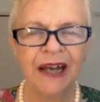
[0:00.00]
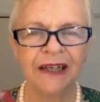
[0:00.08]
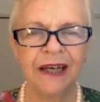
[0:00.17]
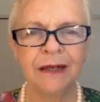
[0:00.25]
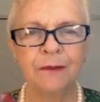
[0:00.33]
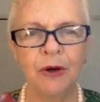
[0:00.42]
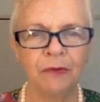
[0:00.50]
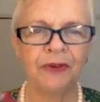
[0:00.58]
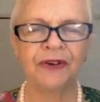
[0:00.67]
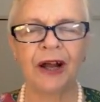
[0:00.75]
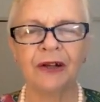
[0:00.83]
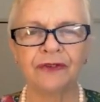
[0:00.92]
and in a
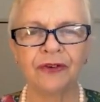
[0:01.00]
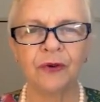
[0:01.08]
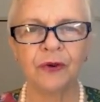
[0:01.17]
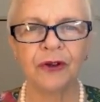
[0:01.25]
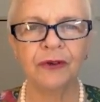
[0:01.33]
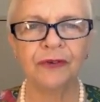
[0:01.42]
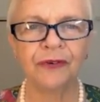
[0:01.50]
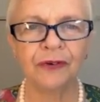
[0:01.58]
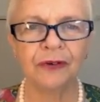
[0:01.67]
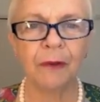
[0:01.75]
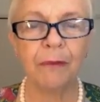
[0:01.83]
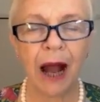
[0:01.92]
moment I'll talk you
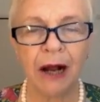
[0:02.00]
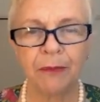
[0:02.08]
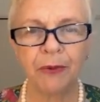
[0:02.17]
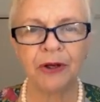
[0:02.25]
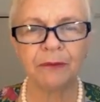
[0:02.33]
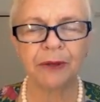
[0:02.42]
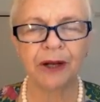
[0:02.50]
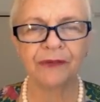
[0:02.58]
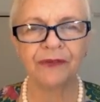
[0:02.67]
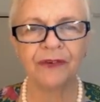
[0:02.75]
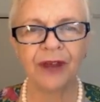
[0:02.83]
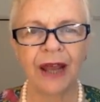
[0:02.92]
through a PowerPoint
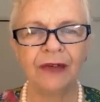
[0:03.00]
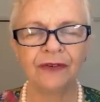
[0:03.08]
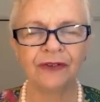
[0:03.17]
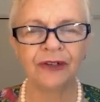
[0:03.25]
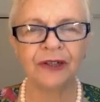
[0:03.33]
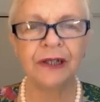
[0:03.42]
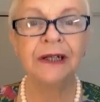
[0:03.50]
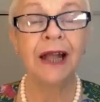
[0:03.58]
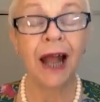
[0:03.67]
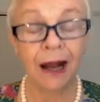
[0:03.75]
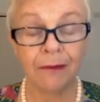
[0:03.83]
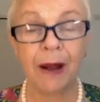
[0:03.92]
presentation
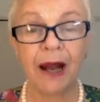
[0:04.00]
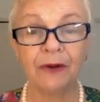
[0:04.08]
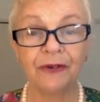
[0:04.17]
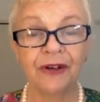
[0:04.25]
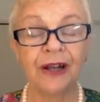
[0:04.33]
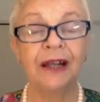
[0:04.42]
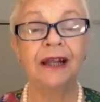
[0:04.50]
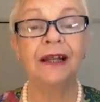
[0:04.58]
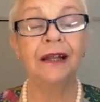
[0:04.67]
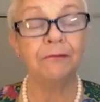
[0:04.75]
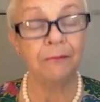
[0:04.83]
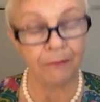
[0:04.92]
about
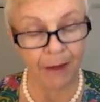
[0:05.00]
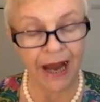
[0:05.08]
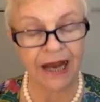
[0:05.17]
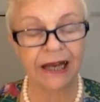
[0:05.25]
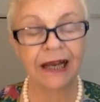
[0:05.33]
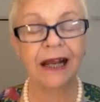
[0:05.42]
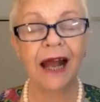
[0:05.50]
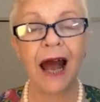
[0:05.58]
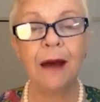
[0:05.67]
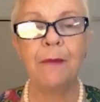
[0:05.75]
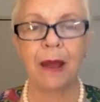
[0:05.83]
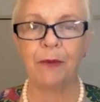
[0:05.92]
make
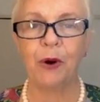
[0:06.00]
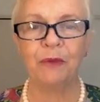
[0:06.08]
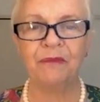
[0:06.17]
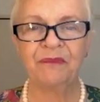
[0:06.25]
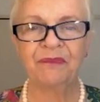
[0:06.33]
a memo.